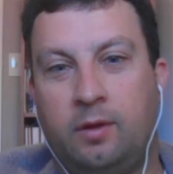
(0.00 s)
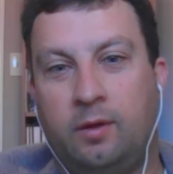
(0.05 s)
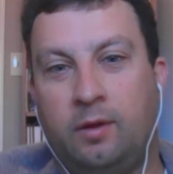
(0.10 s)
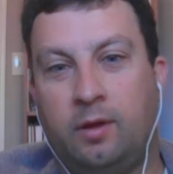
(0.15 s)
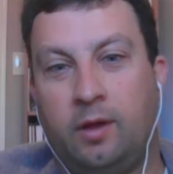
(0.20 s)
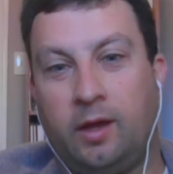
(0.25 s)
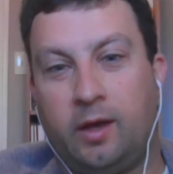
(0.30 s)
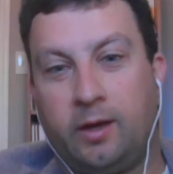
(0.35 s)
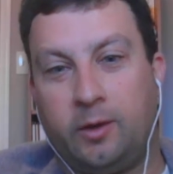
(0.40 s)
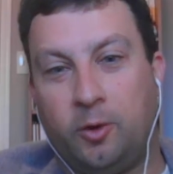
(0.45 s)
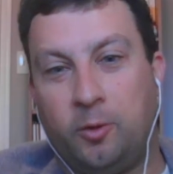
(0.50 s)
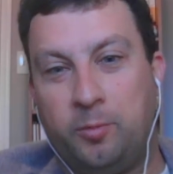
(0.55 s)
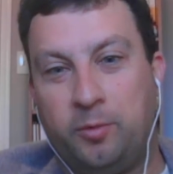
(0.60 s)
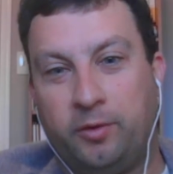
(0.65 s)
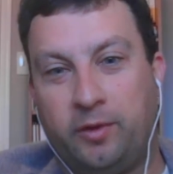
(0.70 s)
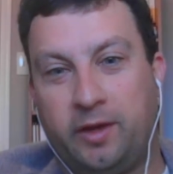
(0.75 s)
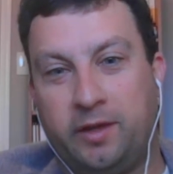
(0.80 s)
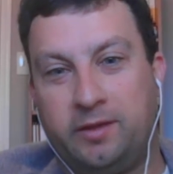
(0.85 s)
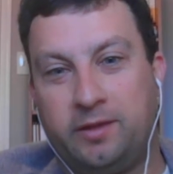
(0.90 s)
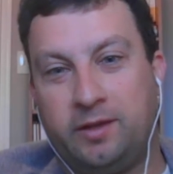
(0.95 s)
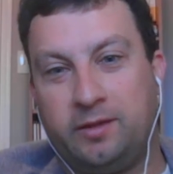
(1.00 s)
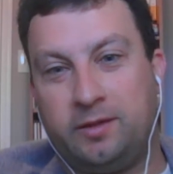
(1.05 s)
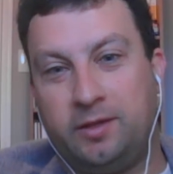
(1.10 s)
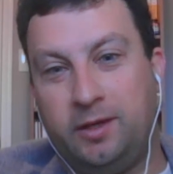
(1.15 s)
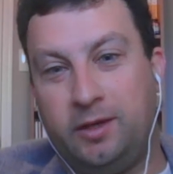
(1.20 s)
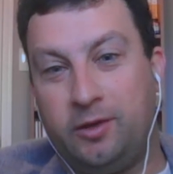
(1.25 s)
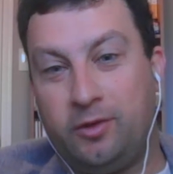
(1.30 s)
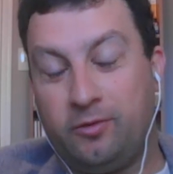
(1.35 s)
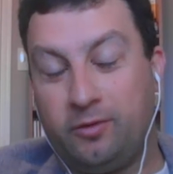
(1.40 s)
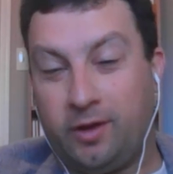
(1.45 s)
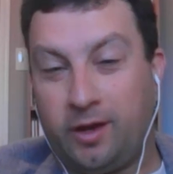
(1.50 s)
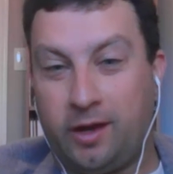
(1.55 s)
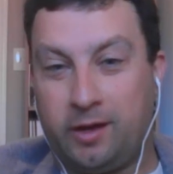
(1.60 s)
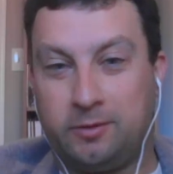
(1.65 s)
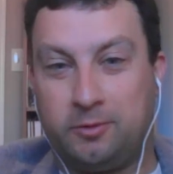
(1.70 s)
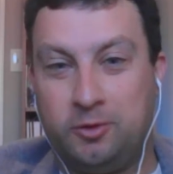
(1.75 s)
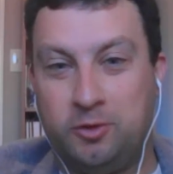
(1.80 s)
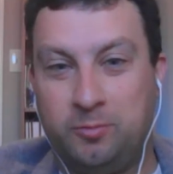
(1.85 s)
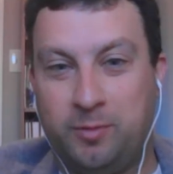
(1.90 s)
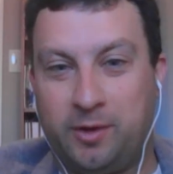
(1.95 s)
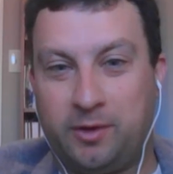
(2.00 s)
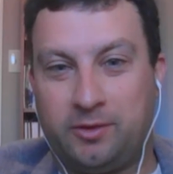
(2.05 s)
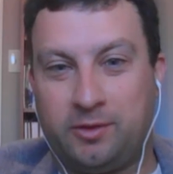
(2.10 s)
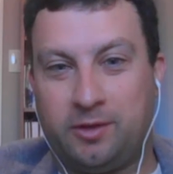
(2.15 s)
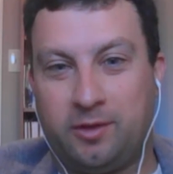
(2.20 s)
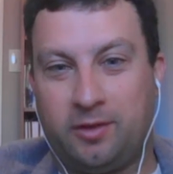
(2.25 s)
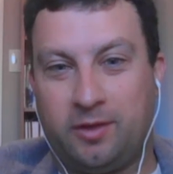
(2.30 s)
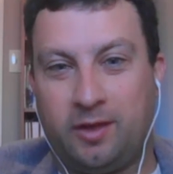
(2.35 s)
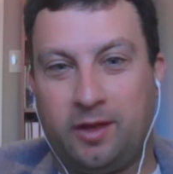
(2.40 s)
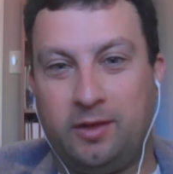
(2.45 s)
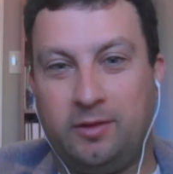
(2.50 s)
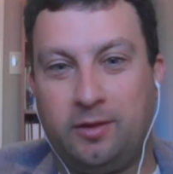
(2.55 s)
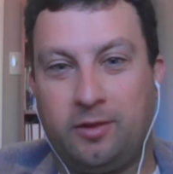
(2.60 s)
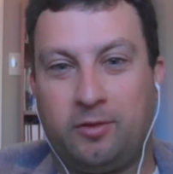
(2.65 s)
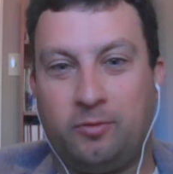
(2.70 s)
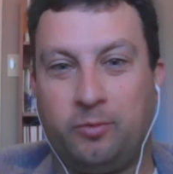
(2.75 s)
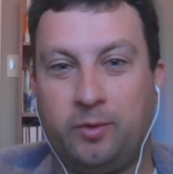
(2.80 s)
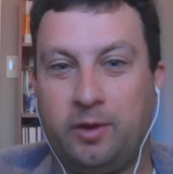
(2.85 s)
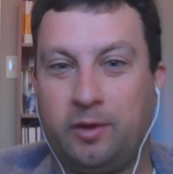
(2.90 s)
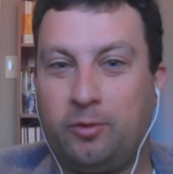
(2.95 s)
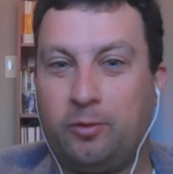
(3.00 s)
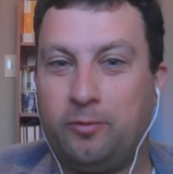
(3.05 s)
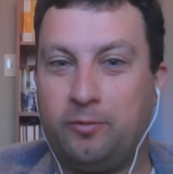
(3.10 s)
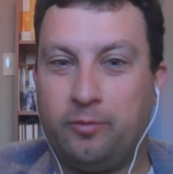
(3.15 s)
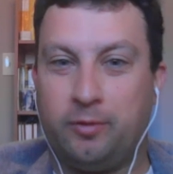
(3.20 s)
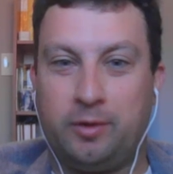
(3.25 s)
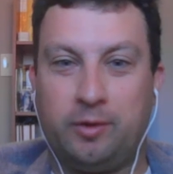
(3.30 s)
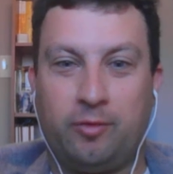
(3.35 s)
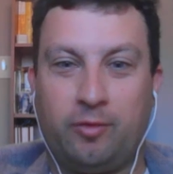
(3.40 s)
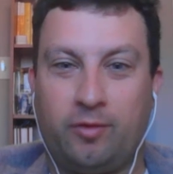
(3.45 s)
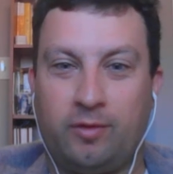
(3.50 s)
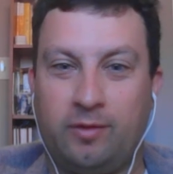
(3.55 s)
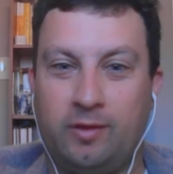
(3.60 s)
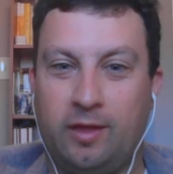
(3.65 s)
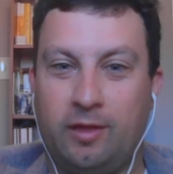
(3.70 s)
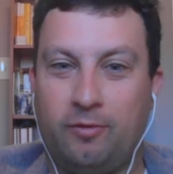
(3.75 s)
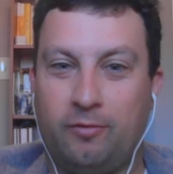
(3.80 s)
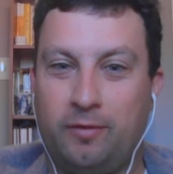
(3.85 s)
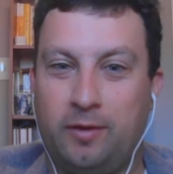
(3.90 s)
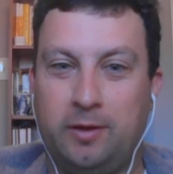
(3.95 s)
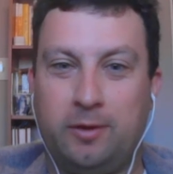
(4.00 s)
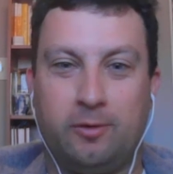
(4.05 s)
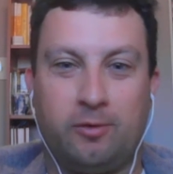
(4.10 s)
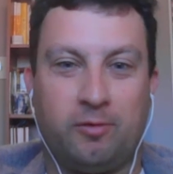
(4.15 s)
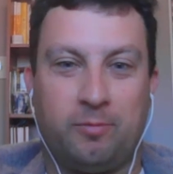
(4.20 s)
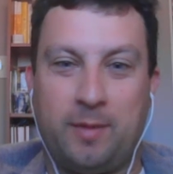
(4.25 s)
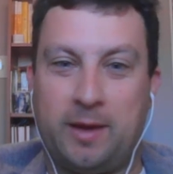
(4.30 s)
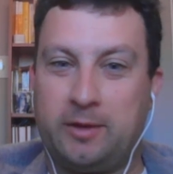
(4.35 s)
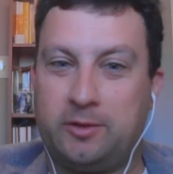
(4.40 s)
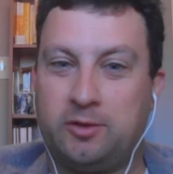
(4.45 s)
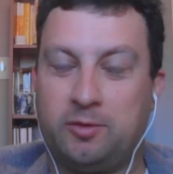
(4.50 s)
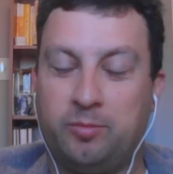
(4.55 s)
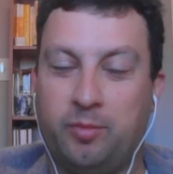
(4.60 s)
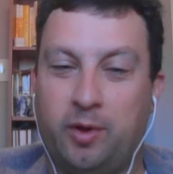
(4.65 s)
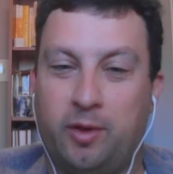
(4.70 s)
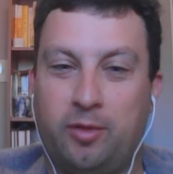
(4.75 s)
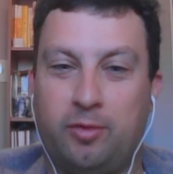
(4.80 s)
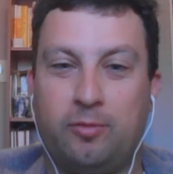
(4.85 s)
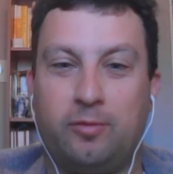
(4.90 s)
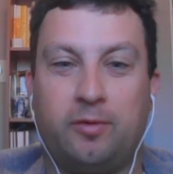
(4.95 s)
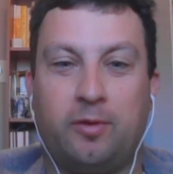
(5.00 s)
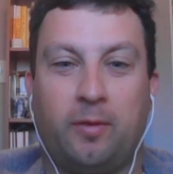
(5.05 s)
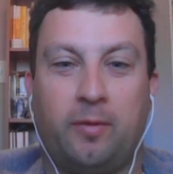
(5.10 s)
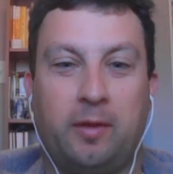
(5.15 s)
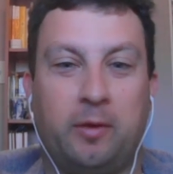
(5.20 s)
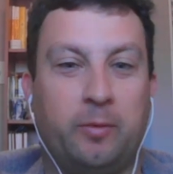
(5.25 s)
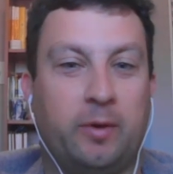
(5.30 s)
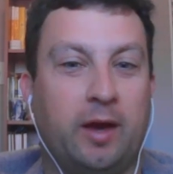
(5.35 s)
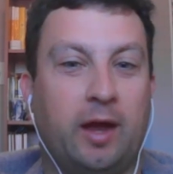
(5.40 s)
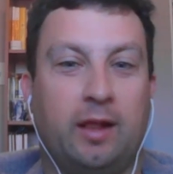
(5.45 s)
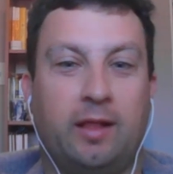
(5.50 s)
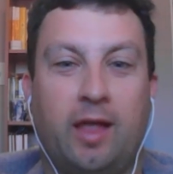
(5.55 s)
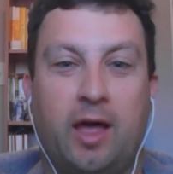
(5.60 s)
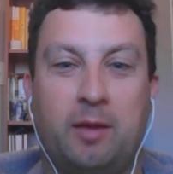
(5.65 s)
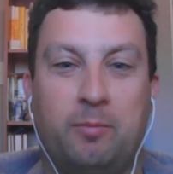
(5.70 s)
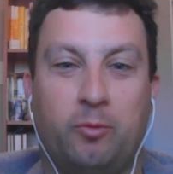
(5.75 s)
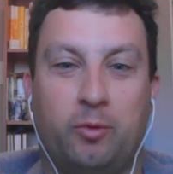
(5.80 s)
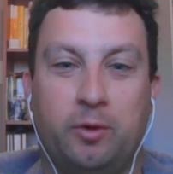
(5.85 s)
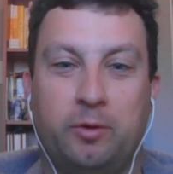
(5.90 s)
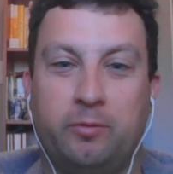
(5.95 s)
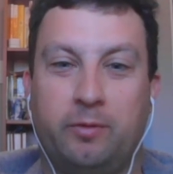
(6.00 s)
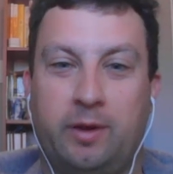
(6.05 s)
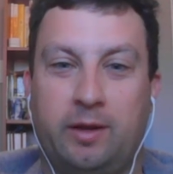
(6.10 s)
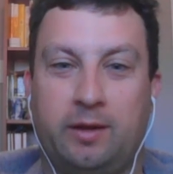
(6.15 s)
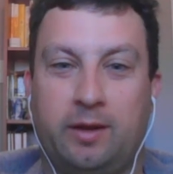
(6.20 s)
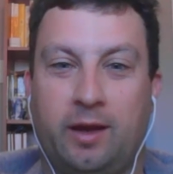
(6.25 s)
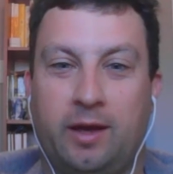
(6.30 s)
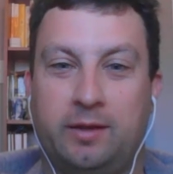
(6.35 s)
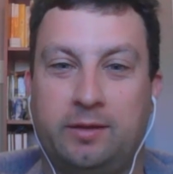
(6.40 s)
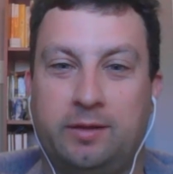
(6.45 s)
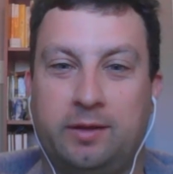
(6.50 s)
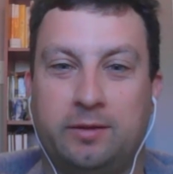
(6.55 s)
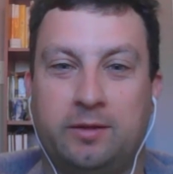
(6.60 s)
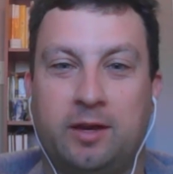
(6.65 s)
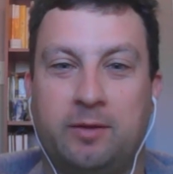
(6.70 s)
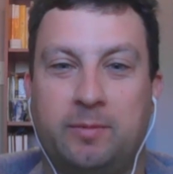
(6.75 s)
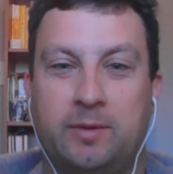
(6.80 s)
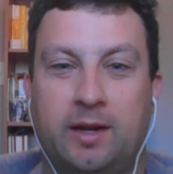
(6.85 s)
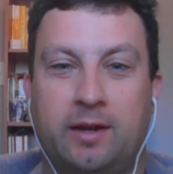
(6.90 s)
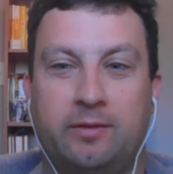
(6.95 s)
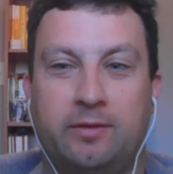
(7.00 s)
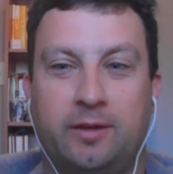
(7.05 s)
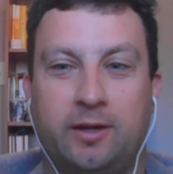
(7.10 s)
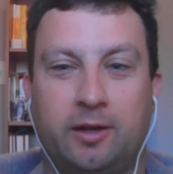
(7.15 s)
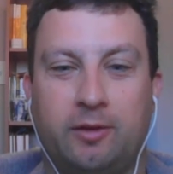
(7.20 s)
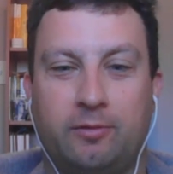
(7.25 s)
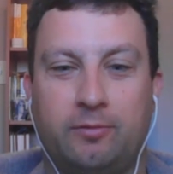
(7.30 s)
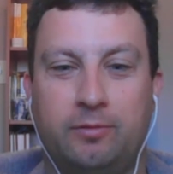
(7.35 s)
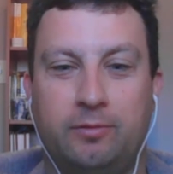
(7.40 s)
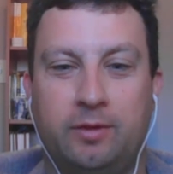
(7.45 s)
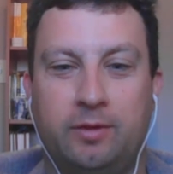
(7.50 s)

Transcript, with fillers: Hey, I hope you like that teaser. I got too much to say this week, so if you're interested in these videos, mash the buttons or something. We've got a lot more great content coming out in the next few